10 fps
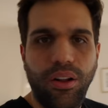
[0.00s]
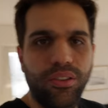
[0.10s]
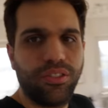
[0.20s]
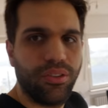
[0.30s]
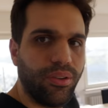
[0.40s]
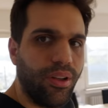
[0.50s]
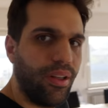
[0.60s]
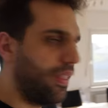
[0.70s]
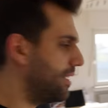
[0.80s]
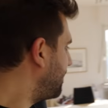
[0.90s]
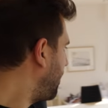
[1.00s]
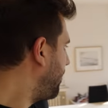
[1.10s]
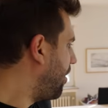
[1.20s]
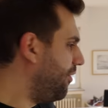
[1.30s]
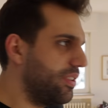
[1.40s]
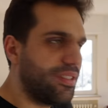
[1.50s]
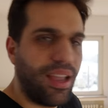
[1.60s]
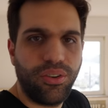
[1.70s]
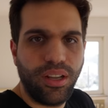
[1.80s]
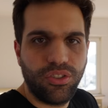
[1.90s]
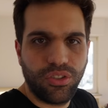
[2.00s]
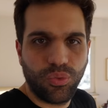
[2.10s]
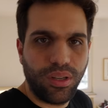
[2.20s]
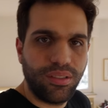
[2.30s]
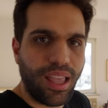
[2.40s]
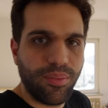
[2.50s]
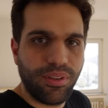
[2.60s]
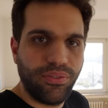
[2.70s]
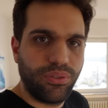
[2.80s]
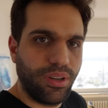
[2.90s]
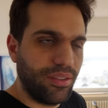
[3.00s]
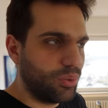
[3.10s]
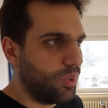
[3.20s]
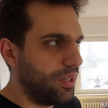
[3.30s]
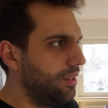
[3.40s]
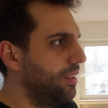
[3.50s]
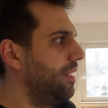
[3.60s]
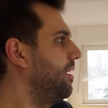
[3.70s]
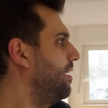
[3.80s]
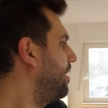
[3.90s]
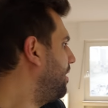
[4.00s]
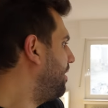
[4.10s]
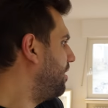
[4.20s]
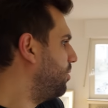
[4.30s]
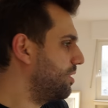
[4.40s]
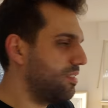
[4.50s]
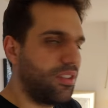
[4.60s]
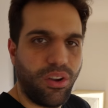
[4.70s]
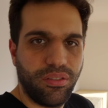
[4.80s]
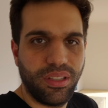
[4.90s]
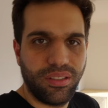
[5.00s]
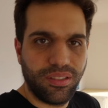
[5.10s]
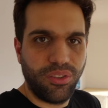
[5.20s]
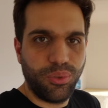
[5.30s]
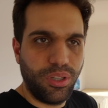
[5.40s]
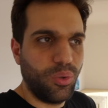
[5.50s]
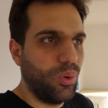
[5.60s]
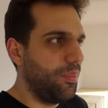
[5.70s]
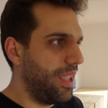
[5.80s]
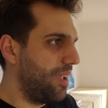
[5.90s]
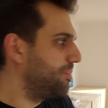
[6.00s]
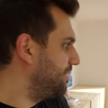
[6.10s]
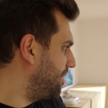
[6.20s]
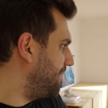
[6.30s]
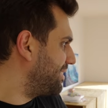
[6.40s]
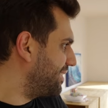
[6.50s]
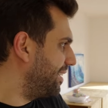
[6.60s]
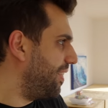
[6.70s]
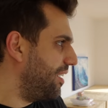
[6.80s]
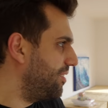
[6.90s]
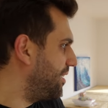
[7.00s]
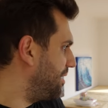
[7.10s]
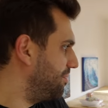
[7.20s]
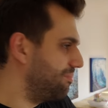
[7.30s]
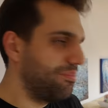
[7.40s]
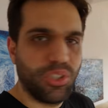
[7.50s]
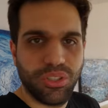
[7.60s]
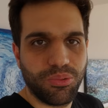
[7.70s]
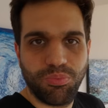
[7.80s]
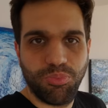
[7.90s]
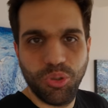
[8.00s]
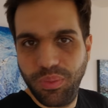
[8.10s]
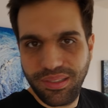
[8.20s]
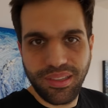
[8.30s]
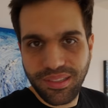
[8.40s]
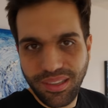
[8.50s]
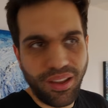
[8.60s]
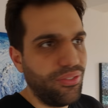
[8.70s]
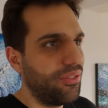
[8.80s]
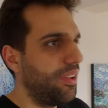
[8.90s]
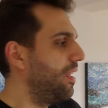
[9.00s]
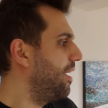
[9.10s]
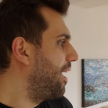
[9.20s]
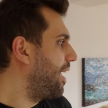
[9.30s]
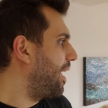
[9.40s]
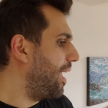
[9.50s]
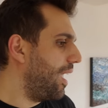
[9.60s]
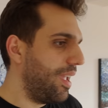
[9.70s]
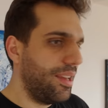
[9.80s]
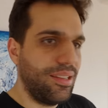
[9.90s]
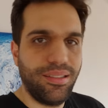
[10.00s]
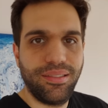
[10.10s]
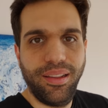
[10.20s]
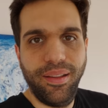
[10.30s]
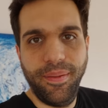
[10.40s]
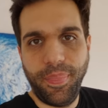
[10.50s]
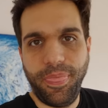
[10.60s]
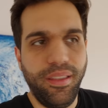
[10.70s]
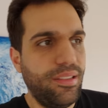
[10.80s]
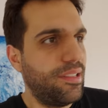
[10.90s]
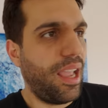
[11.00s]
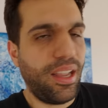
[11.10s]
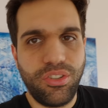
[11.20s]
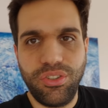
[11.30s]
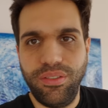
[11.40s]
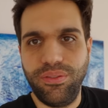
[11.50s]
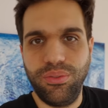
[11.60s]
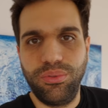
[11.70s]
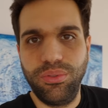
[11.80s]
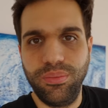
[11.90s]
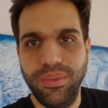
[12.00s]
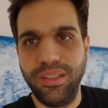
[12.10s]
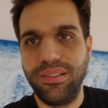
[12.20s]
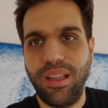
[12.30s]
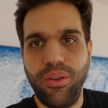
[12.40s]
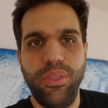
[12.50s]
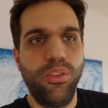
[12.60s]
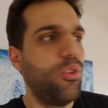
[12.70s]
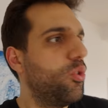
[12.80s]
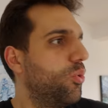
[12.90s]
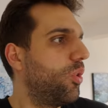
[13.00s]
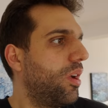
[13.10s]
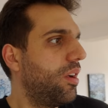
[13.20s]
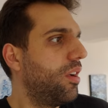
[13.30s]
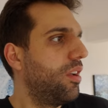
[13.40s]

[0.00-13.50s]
Also, that's now the office area, just 1 table for everyone. Once COVID is over, we'll be able to all sit there and just do business stuff. And this section of the room is now the new